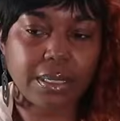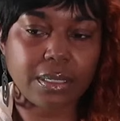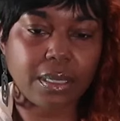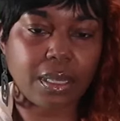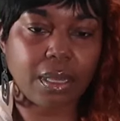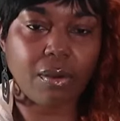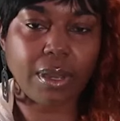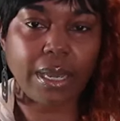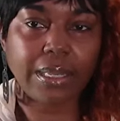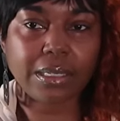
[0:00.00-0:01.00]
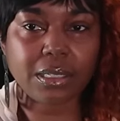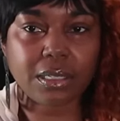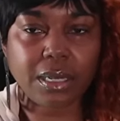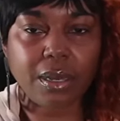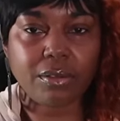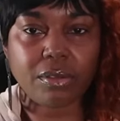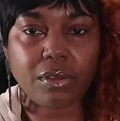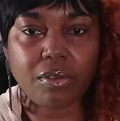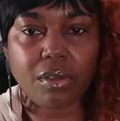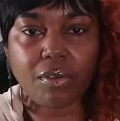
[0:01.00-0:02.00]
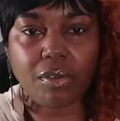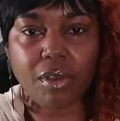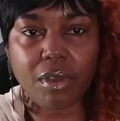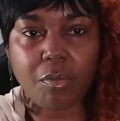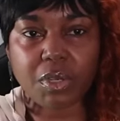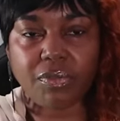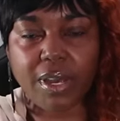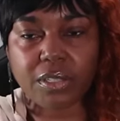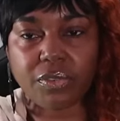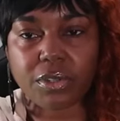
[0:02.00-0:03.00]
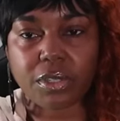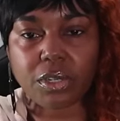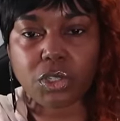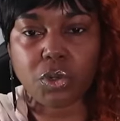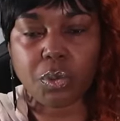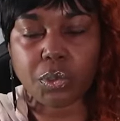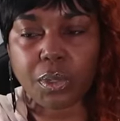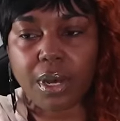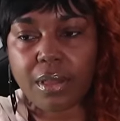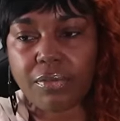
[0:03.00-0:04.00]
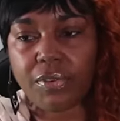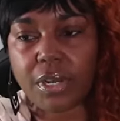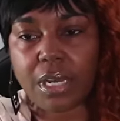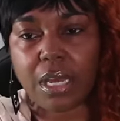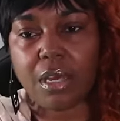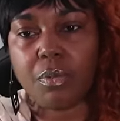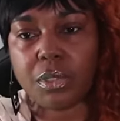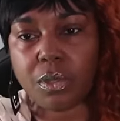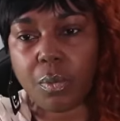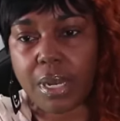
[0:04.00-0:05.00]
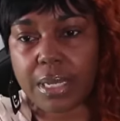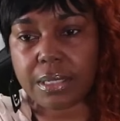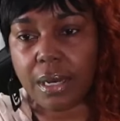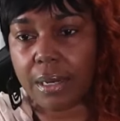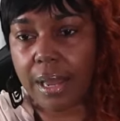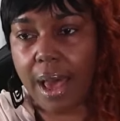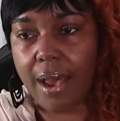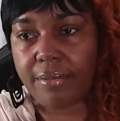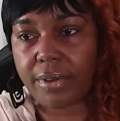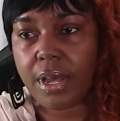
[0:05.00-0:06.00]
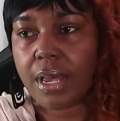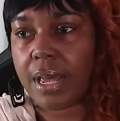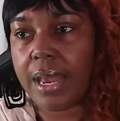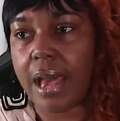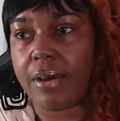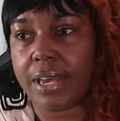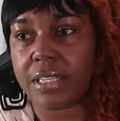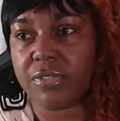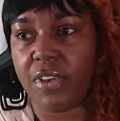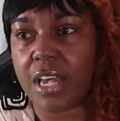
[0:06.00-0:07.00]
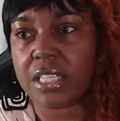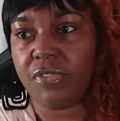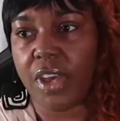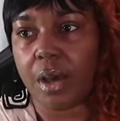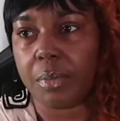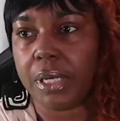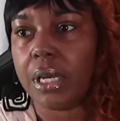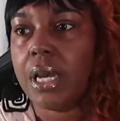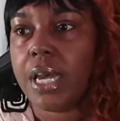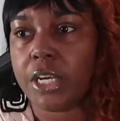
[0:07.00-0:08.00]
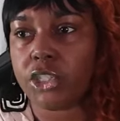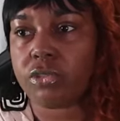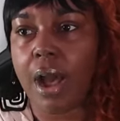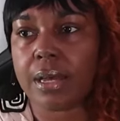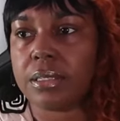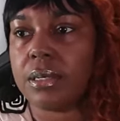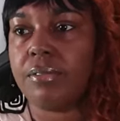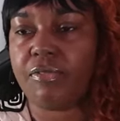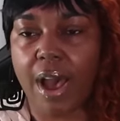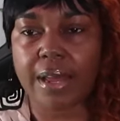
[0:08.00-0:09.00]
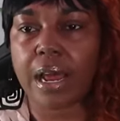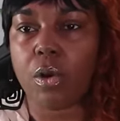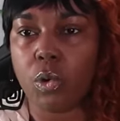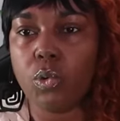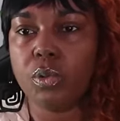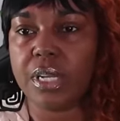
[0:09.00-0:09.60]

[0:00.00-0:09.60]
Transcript: is okay, let's just say the the it was vice versa. The shoe was on the other foot and he was the one that's unalive. And yeah. now his his family yep. is trying yep. to find out who